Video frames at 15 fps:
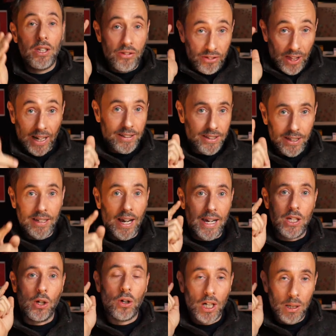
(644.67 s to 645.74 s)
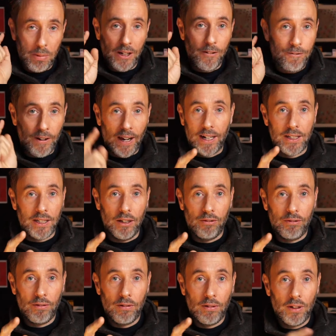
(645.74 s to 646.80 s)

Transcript: that's the day you're going to be effective.